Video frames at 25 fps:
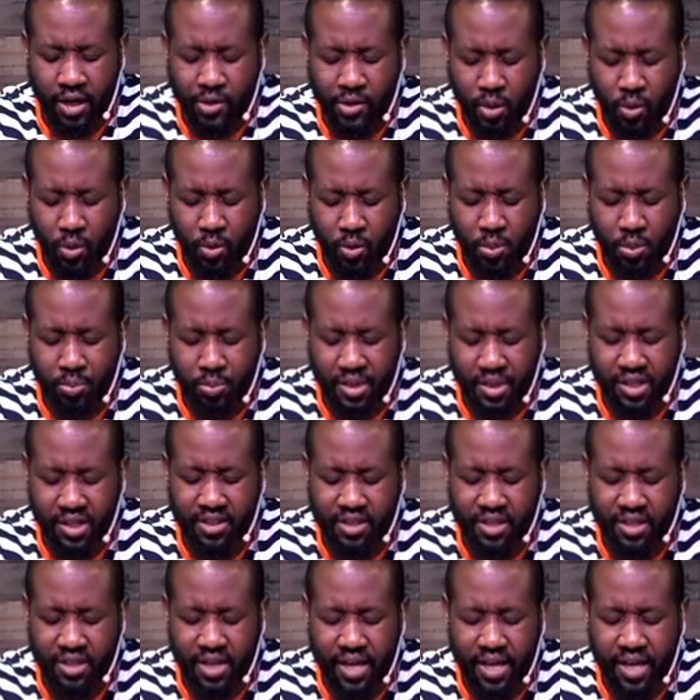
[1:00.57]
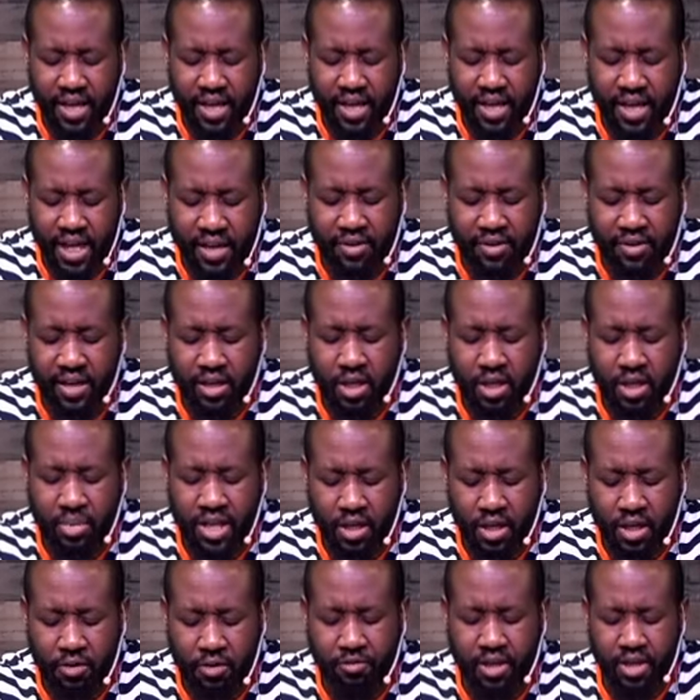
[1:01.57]
Even in the midst of
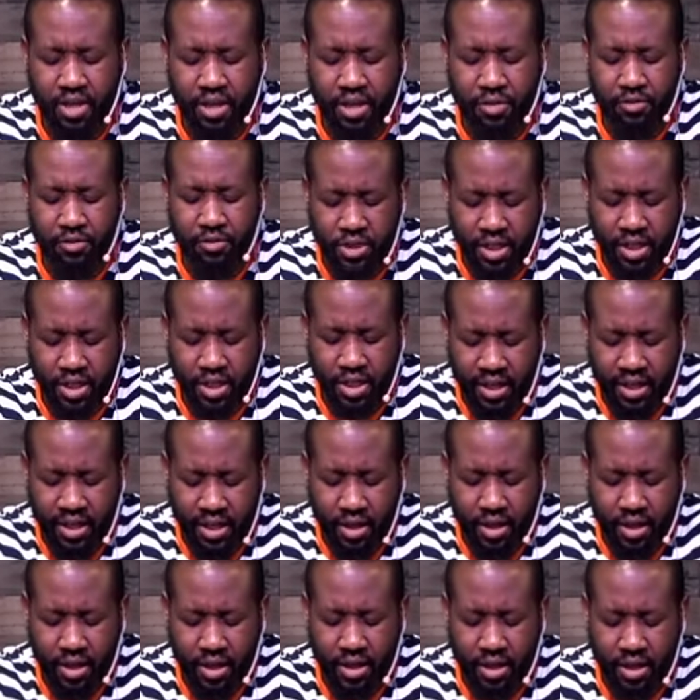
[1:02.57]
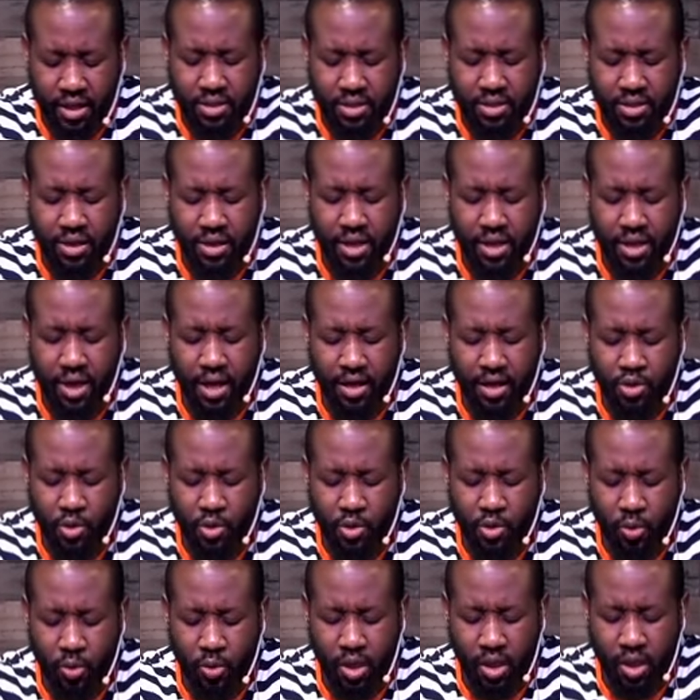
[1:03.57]
confusion and chaos, God, you are
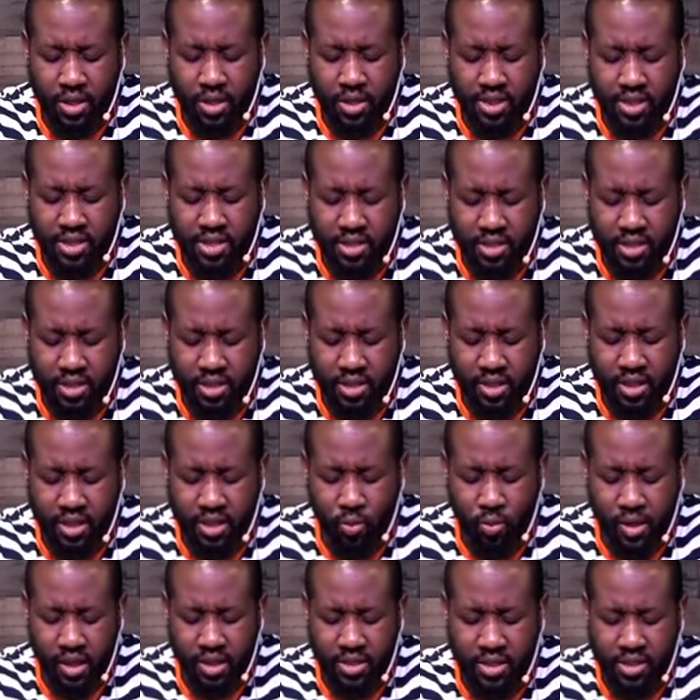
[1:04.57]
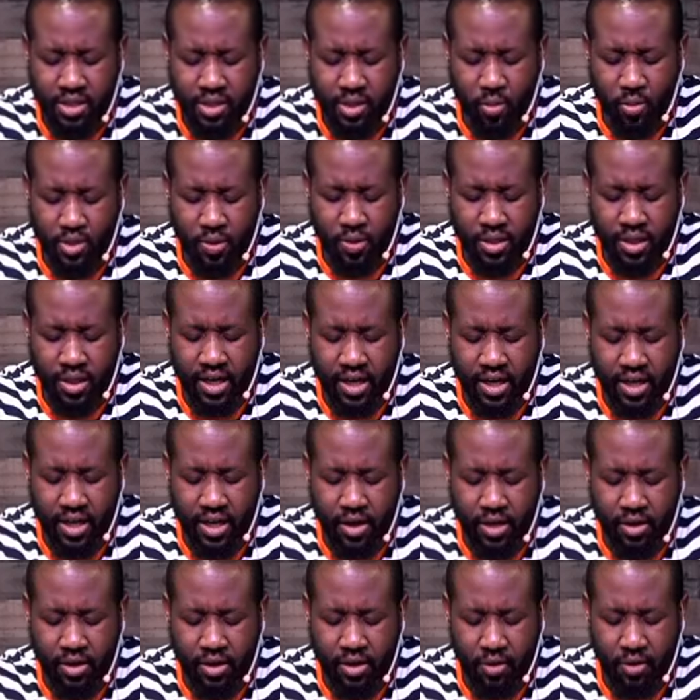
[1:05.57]
still here with us, and we're so thankful.
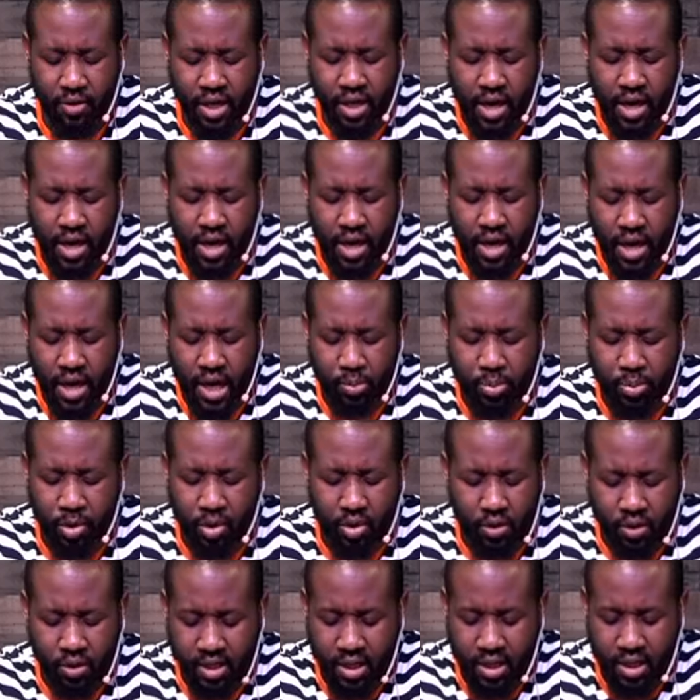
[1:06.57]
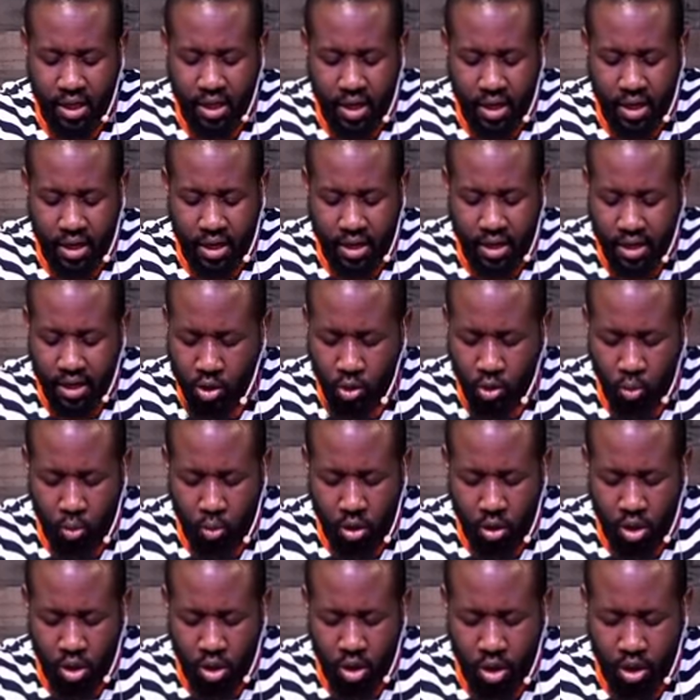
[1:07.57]
I pray, Lord God, that your word will
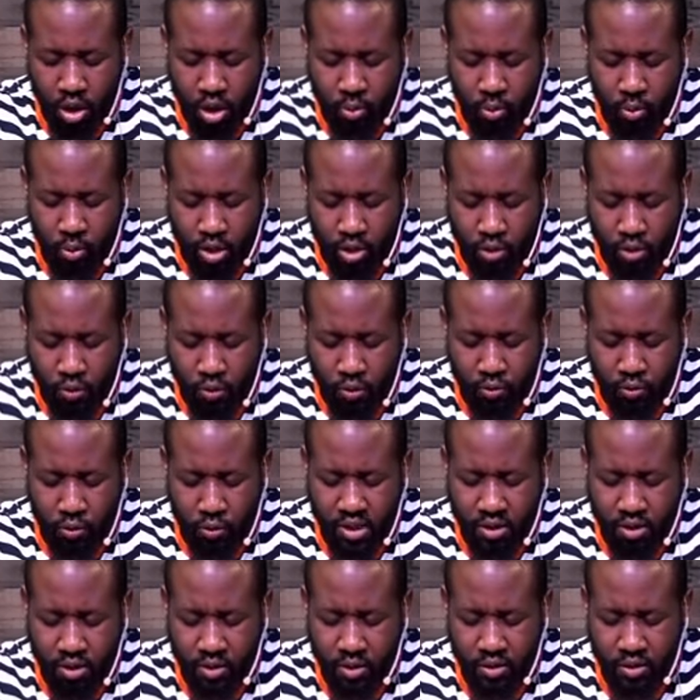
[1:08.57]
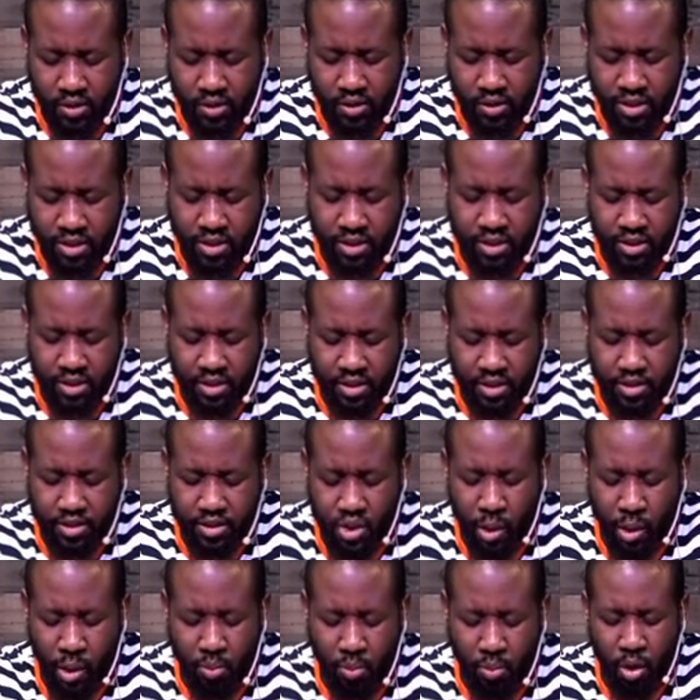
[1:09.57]
go forth, Lord Jesus, and someone will
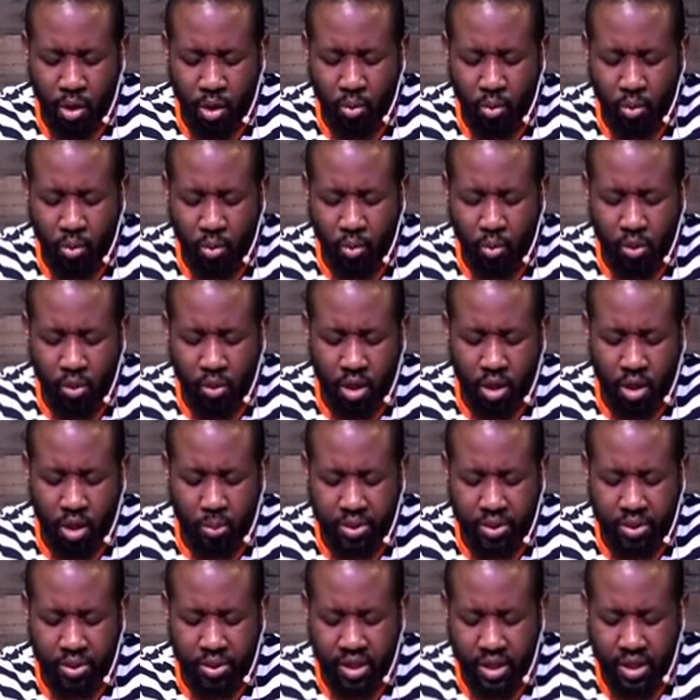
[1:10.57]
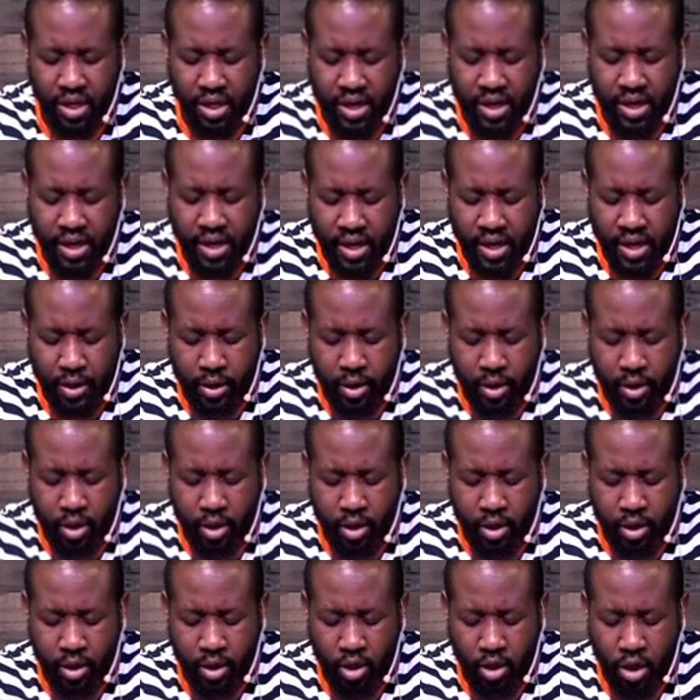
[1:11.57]
be encouraged, someone will be
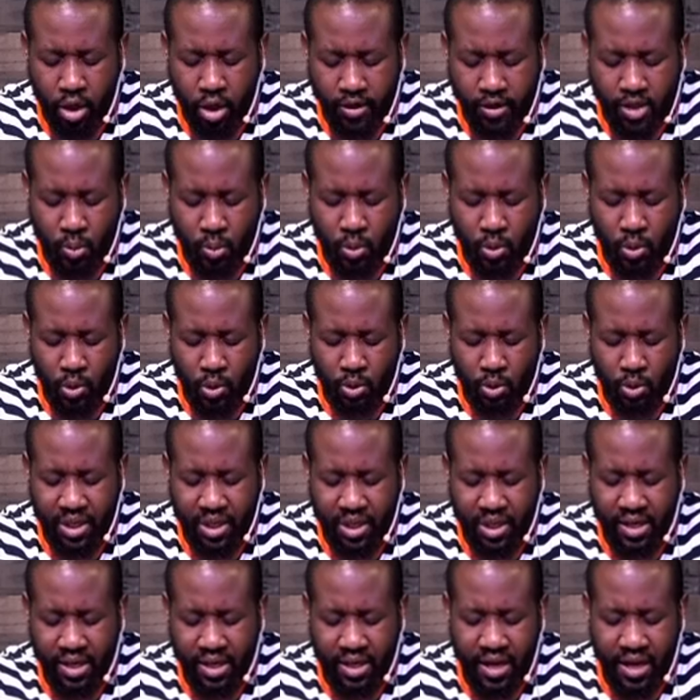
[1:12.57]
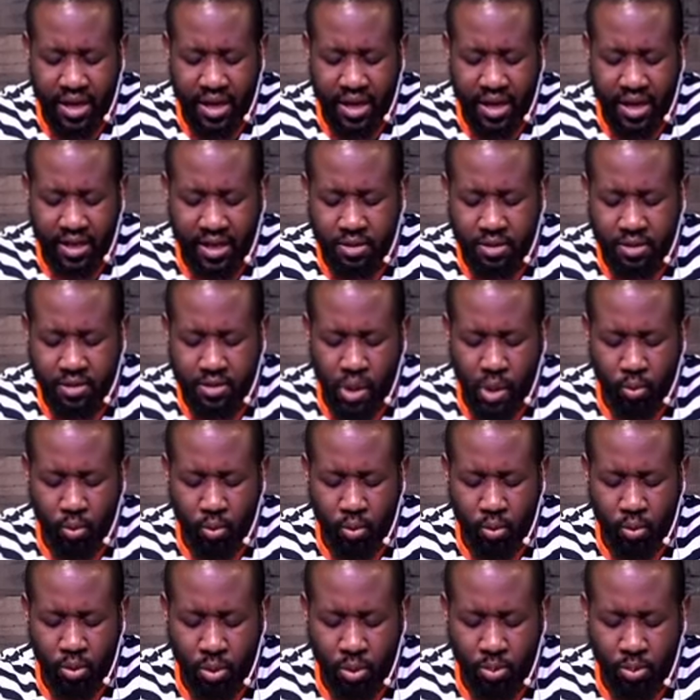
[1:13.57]
enlightened, someone will be ministered
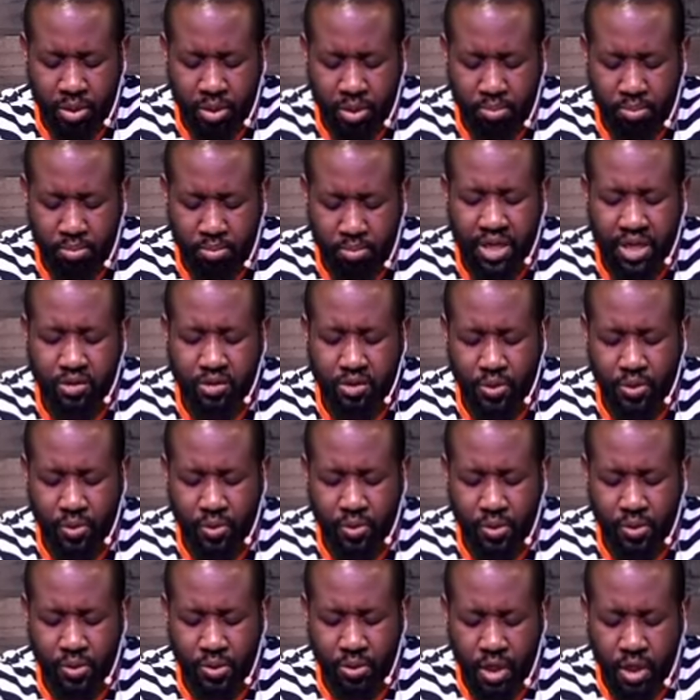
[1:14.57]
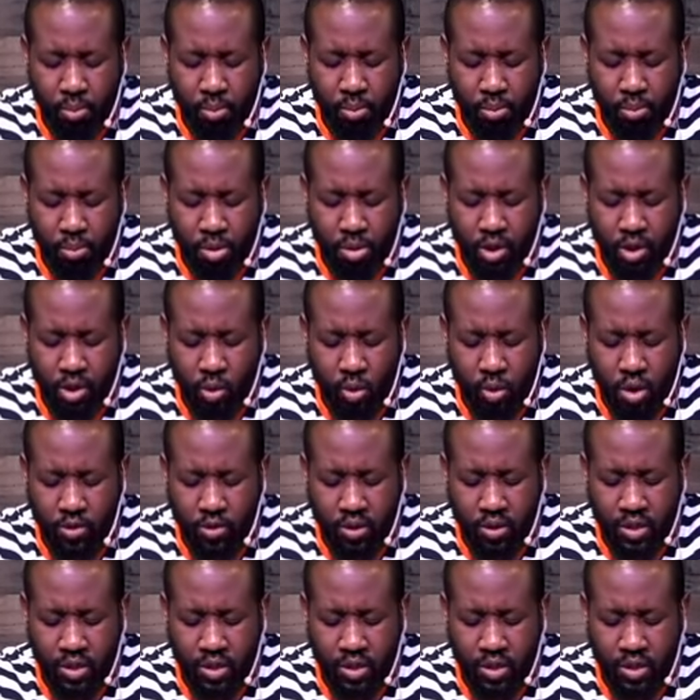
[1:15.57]
to by your words, Lord God.